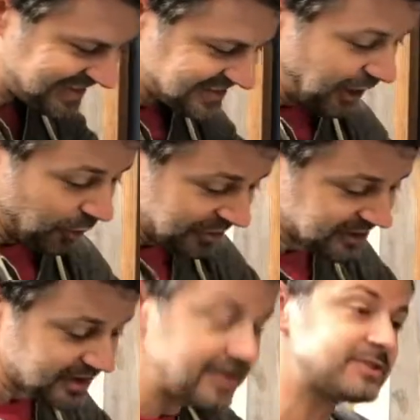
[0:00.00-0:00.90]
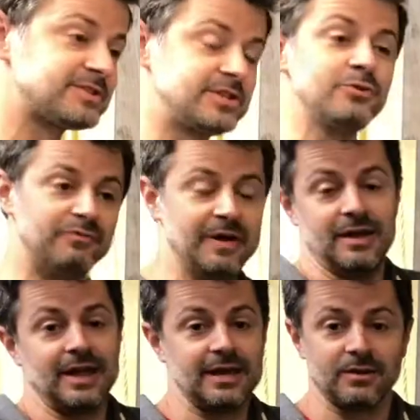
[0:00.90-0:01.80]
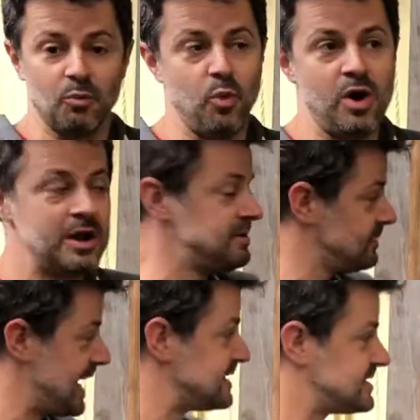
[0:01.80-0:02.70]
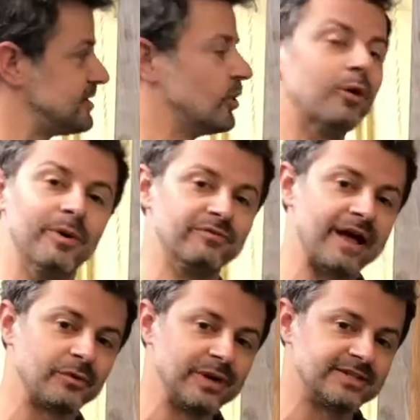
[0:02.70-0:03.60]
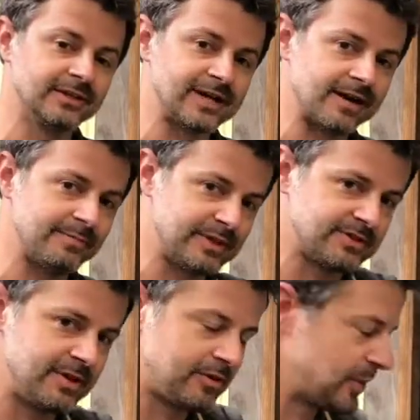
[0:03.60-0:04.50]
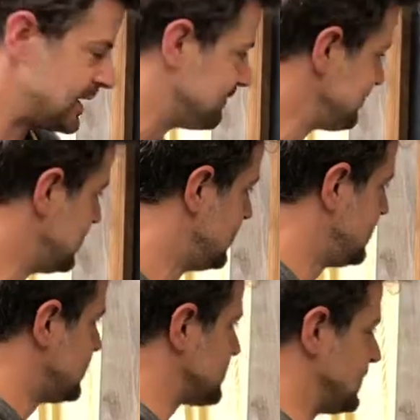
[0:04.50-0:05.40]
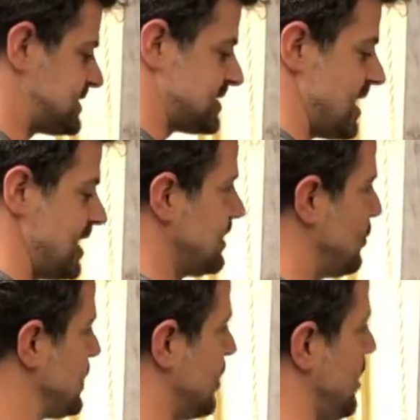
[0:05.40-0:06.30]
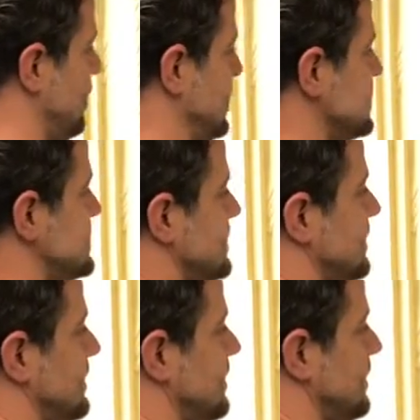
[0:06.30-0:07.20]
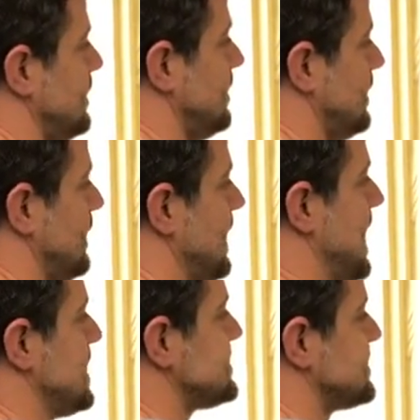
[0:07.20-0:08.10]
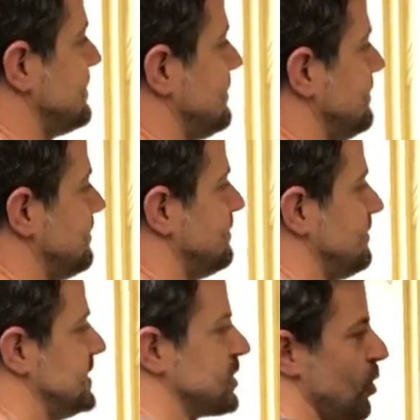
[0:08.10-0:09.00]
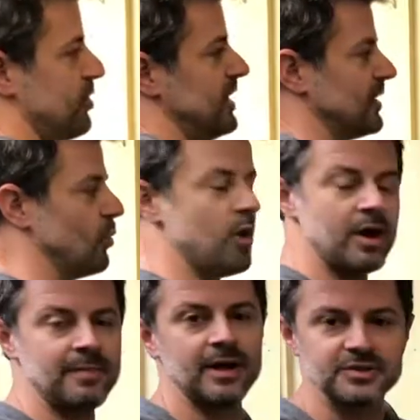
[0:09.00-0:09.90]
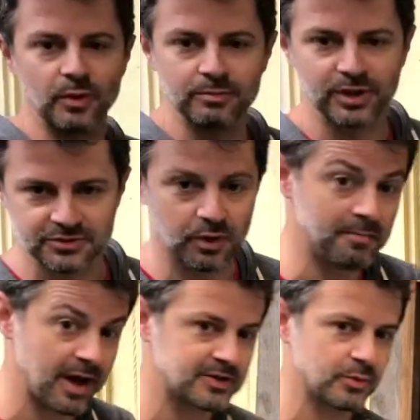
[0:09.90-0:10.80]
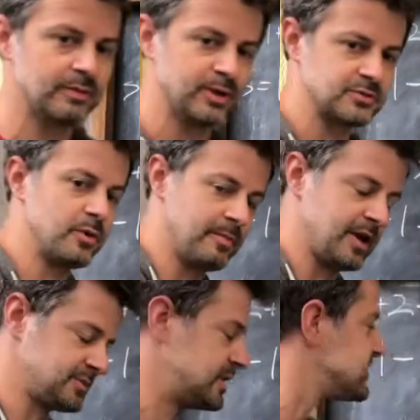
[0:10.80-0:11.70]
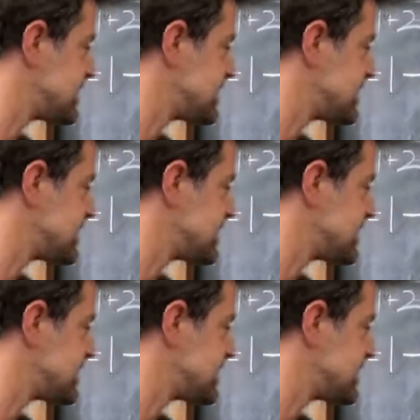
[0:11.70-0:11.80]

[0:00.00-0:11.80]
so there's two, like 1 and 0 are both valid ways to look at it, but there's another way. So let's say we call this S. This whole thing, 1 minus 1 plus 1 minus 1 plus 1 minus 1,